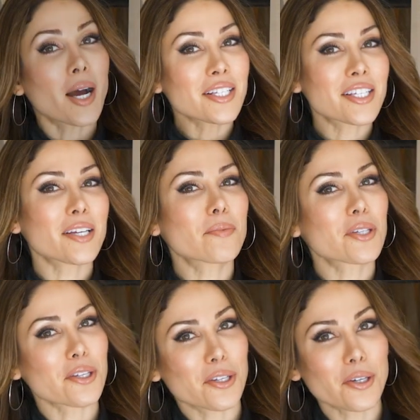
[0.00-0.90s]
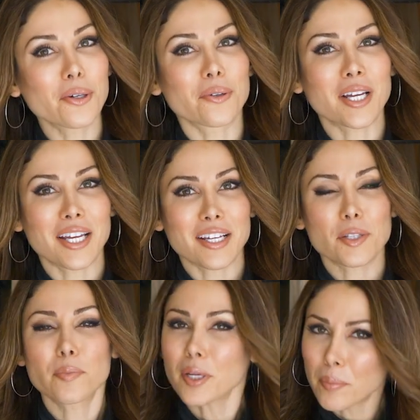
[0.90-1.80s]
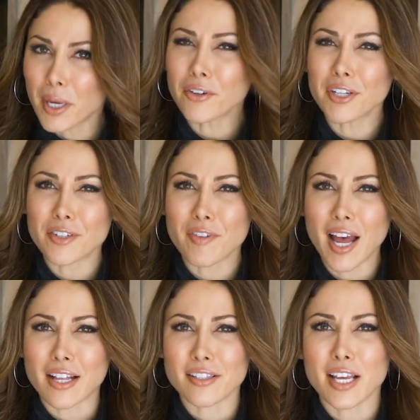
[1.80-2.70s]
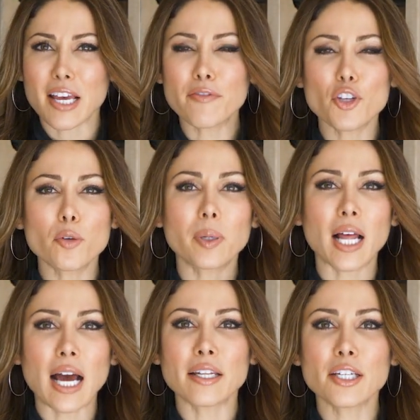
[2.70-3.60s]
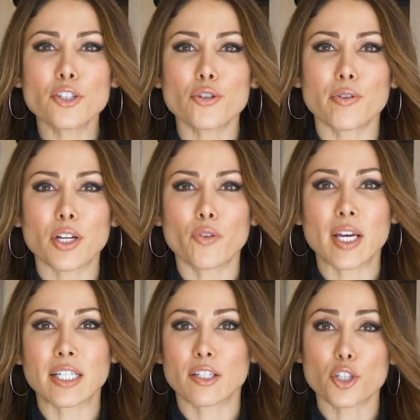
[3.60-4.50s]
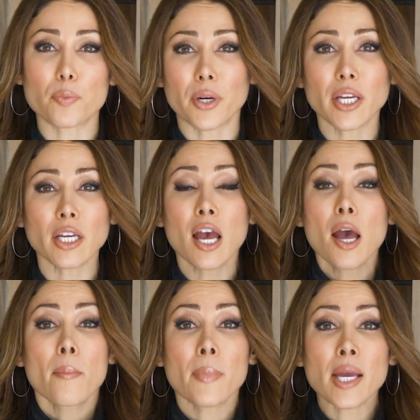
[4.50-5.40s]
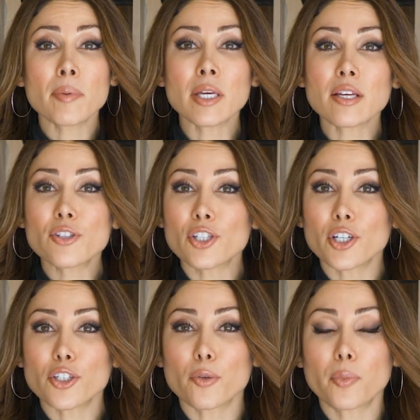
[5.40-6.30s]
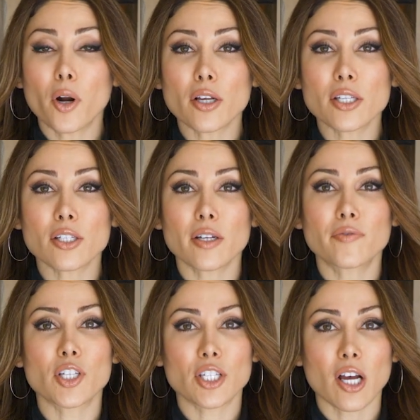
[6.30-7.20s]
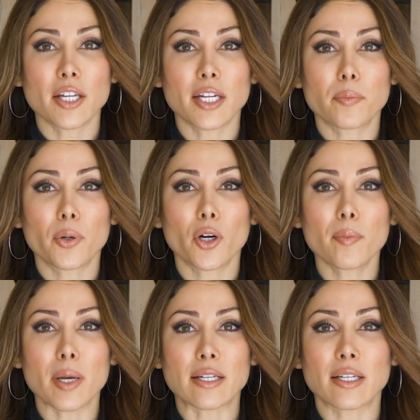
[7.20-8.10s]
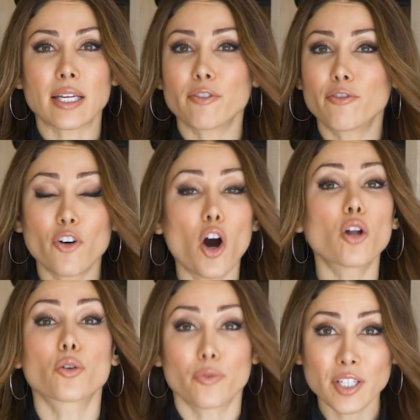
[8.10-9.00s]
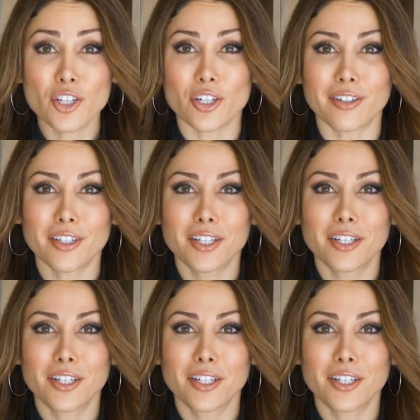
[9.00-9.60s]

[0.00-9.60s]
my tip to you is prepare in advance. If you're planning to renovate in the spring, maybe you start your process of design and permit in fall or winter.